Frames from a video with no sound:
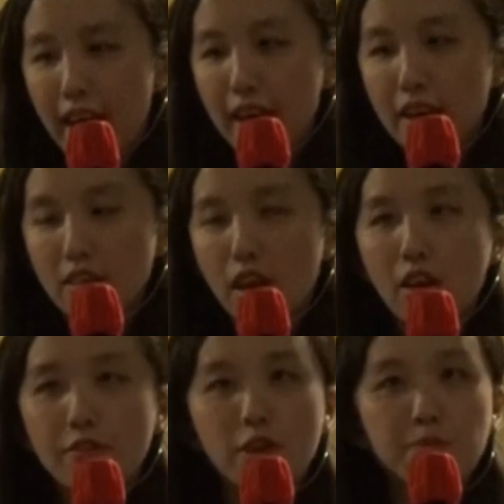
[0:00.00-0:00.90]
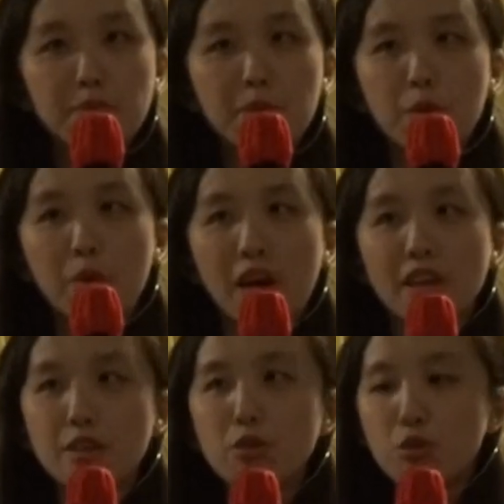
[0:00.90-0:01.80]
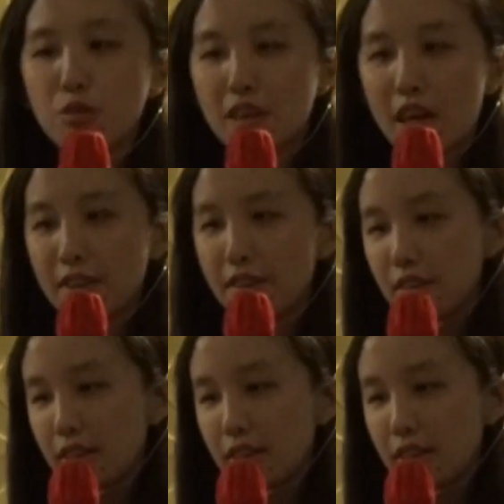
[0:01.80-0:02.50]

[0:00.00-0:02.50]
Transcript: And for people who are new to Dart,